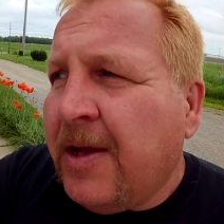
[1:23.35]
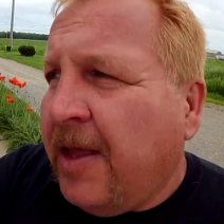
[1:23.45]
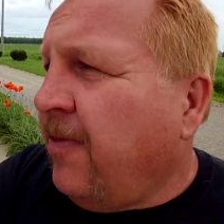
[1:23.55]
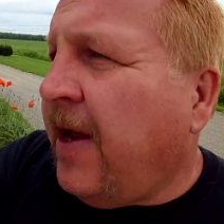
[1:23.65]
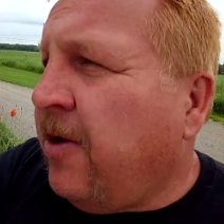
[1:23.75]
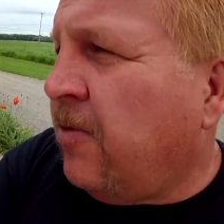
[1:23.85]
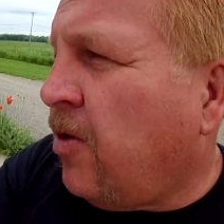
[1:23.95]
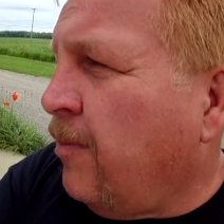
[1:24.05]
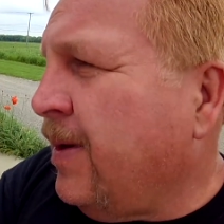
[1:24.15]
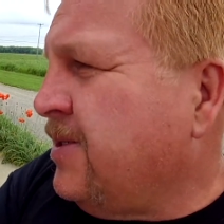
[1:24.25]
and they don't
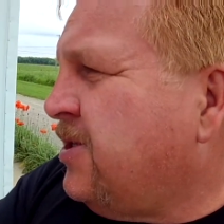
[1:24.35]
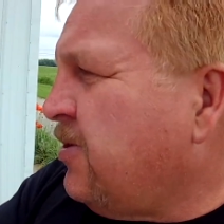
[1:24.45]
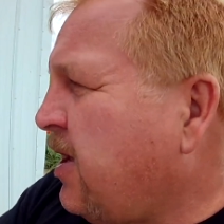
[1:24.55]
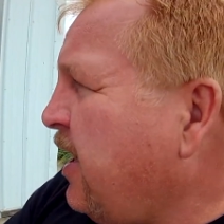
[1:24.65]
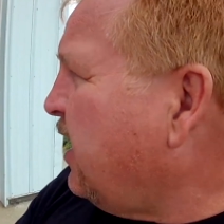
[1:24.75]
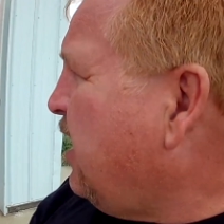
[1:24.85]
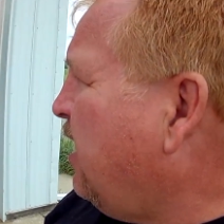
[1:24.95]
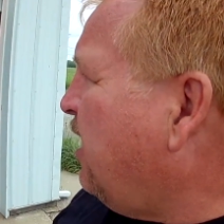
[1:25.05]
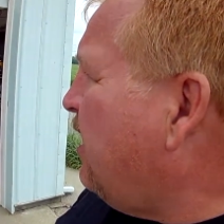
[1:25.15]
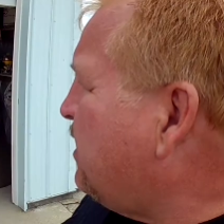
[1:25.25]
open until 9
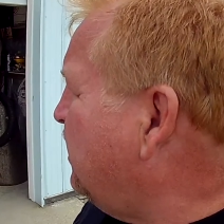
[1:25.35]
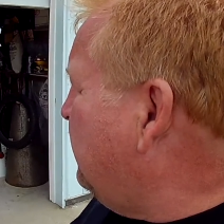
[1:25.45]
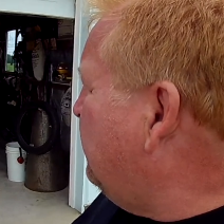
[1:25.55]
o'clock